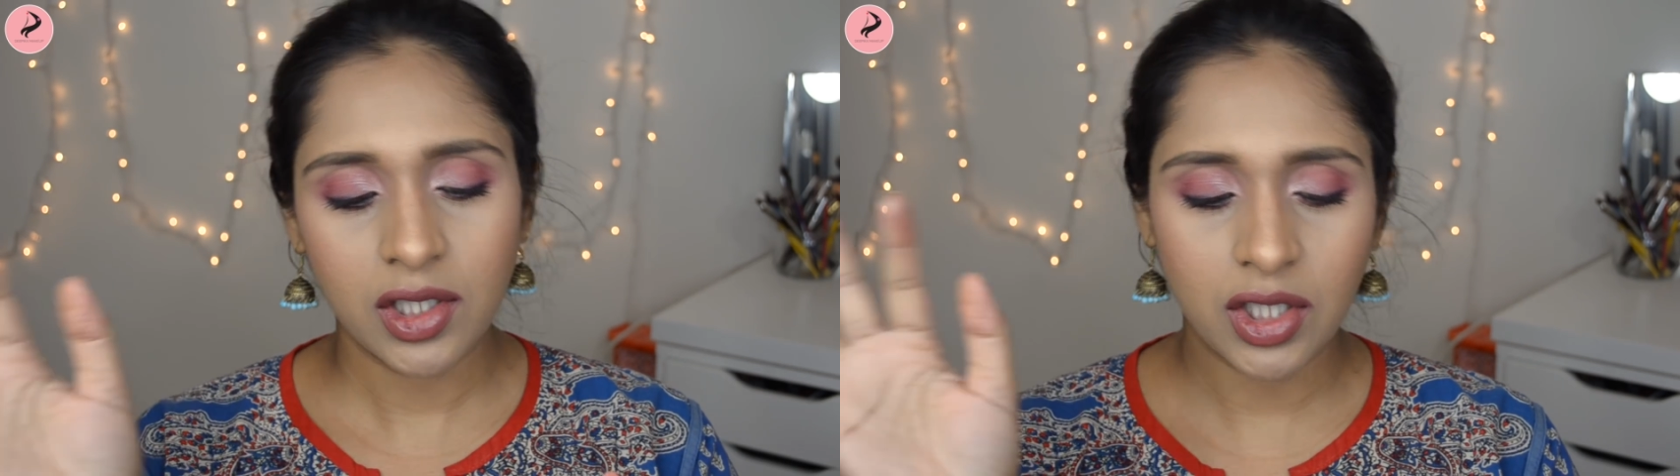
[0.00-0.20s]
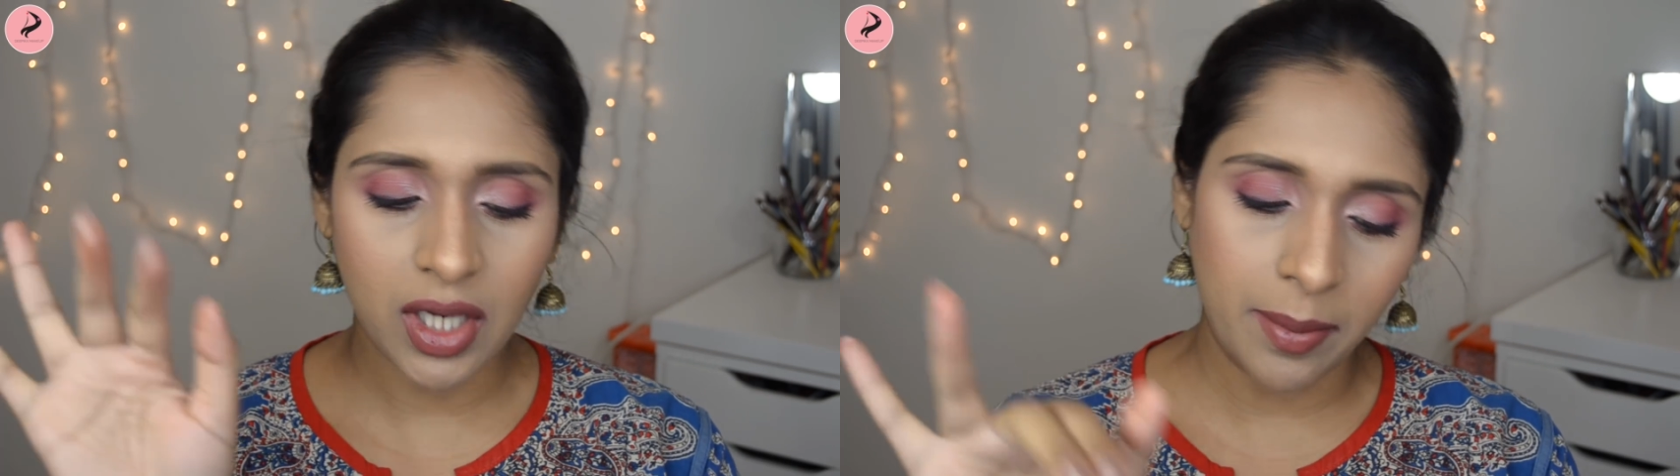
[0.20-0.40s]

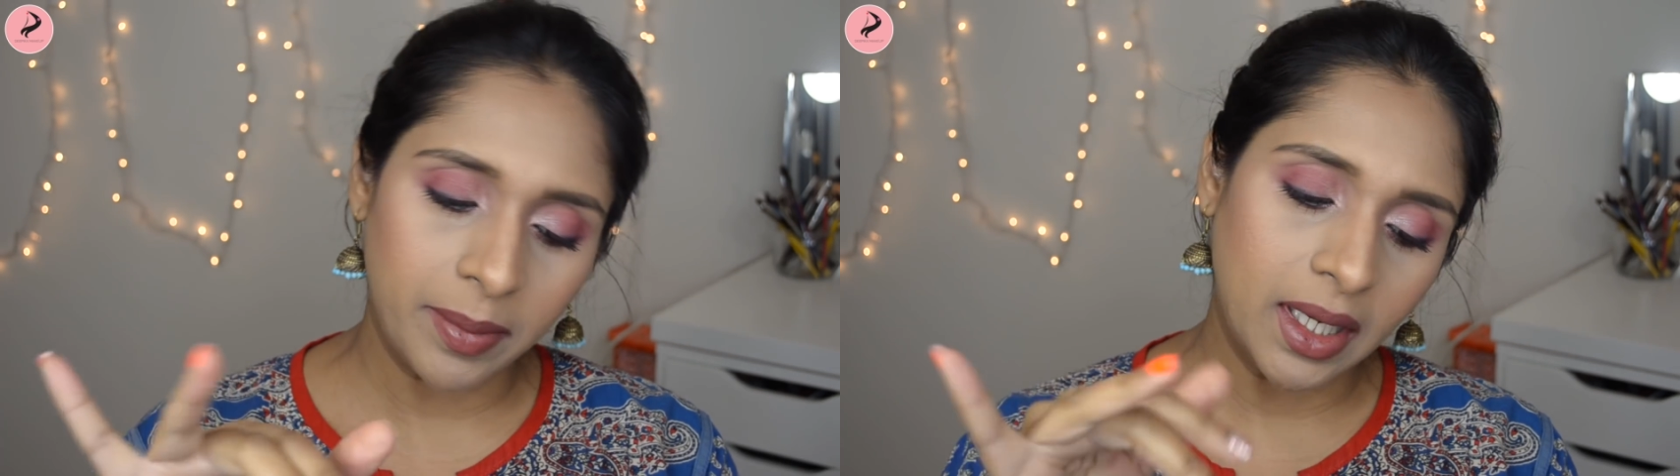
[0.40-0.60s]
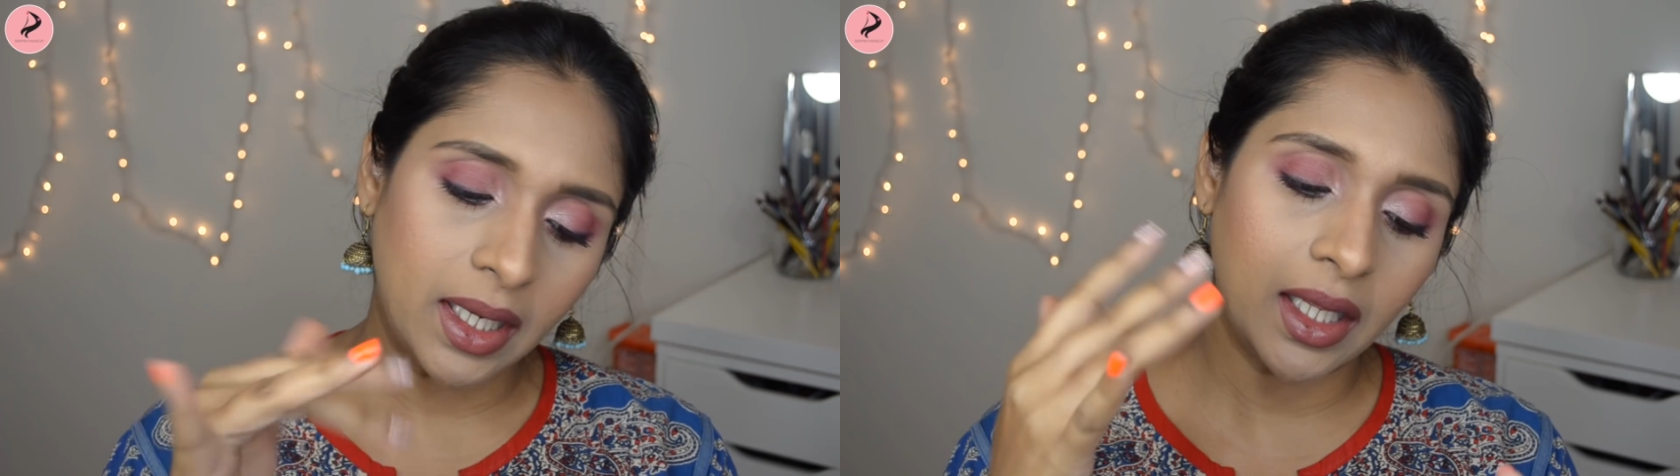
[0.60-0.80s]

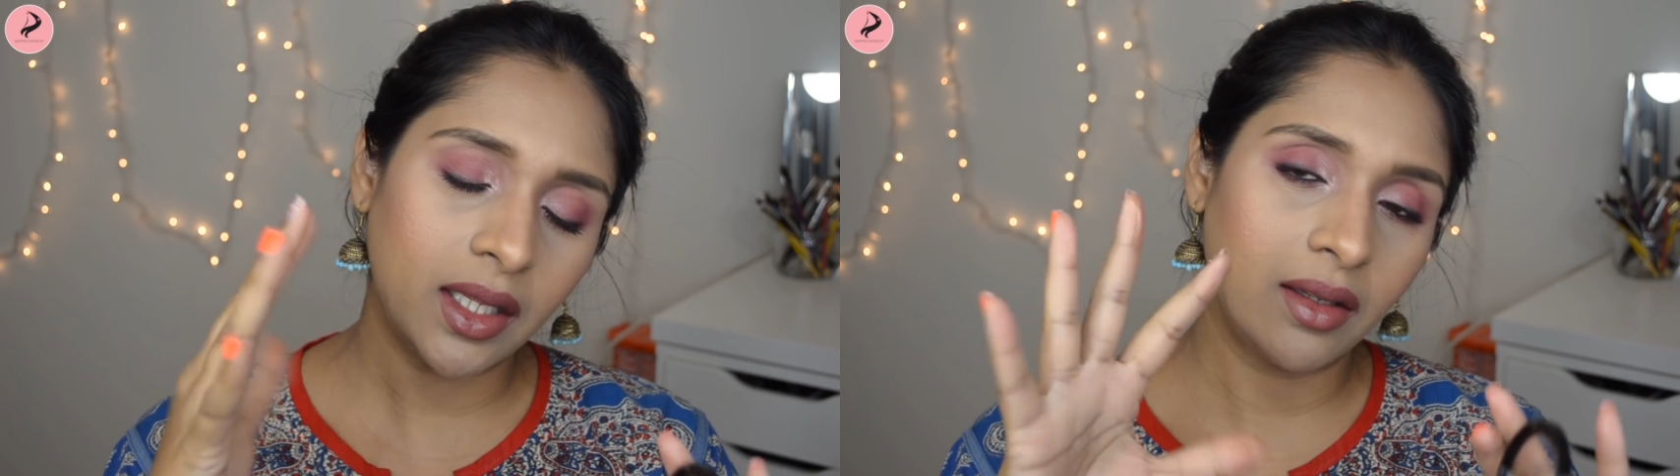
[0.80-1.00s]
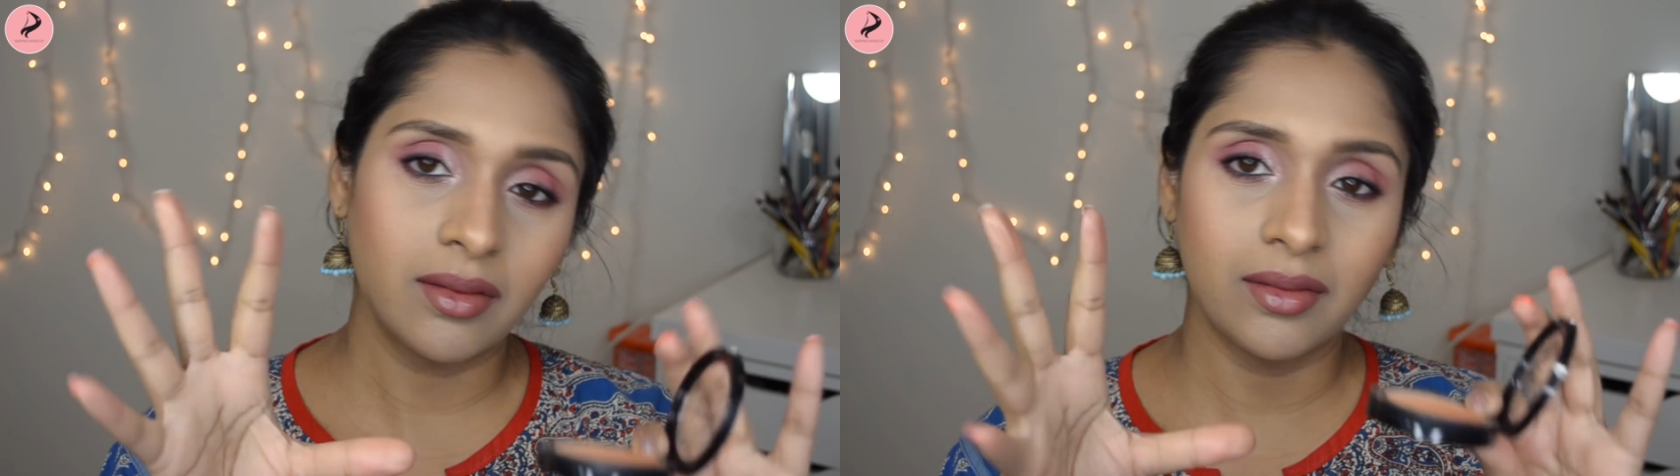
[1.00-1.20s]

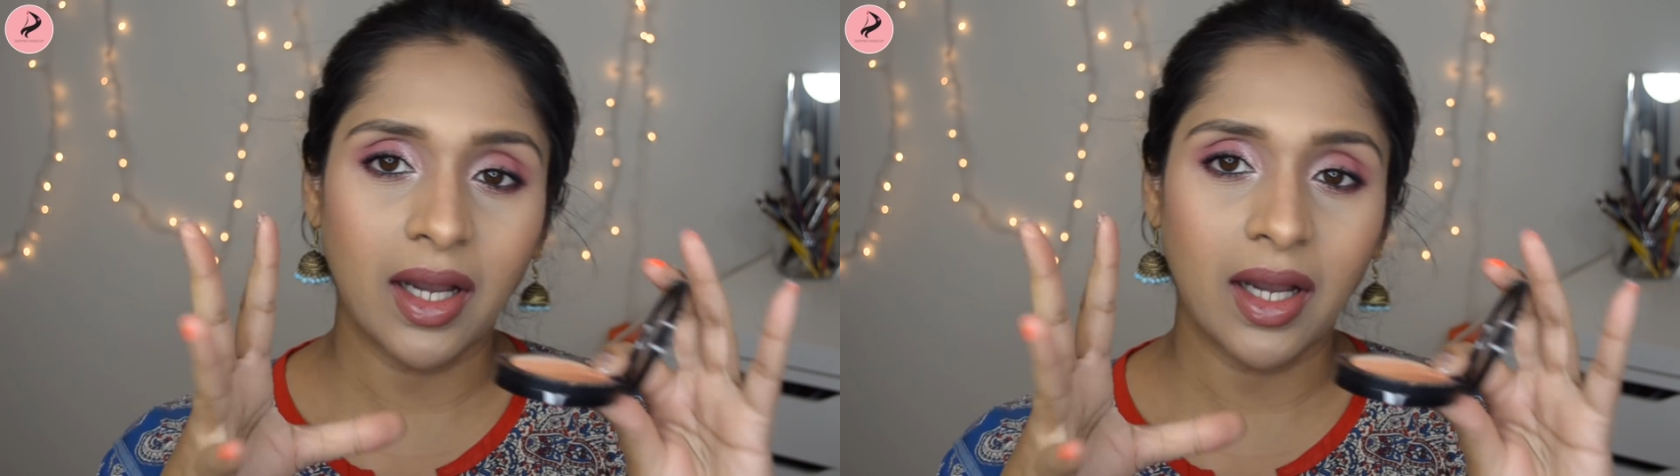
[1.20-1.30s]
champagne